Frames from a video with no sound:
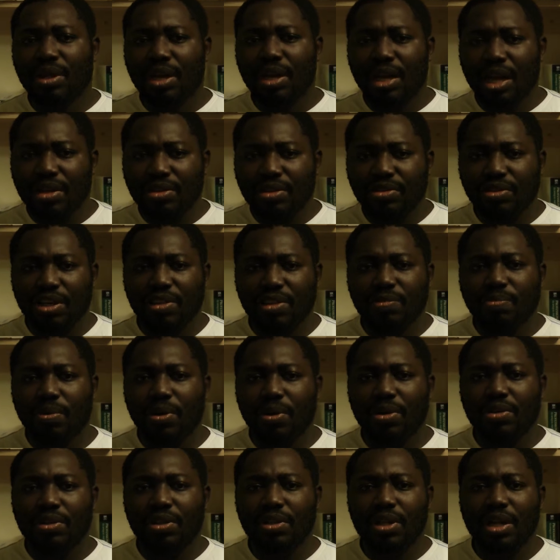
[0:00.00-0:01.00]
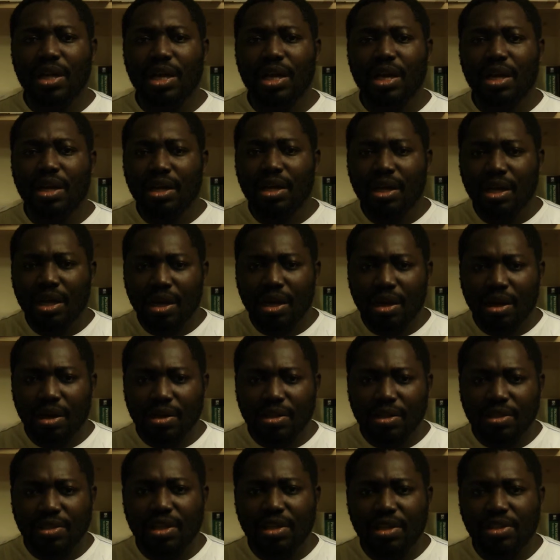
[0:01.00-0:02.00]
layer, transport layer,
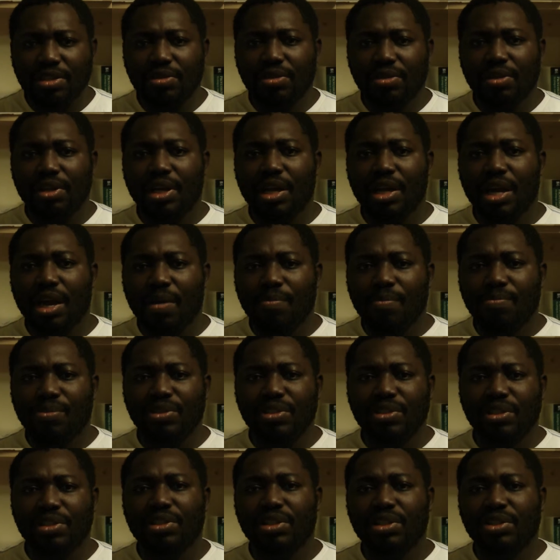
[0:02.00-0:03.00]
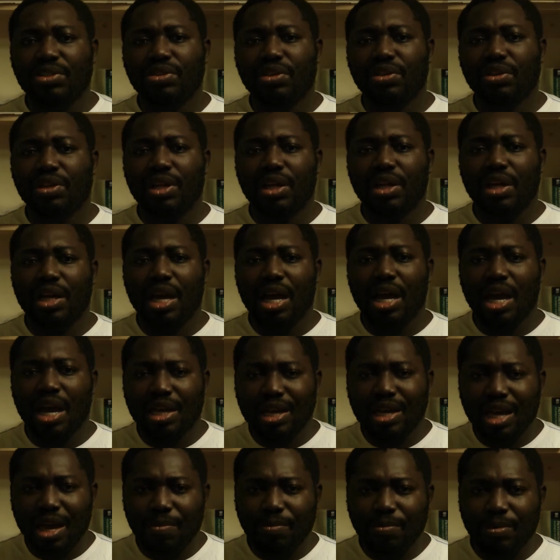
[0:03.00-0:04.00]
session layer, presentation layer,
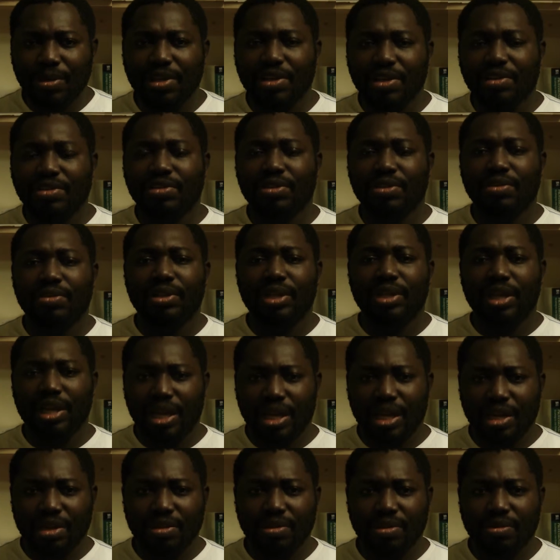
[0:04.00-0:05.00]
and application layer.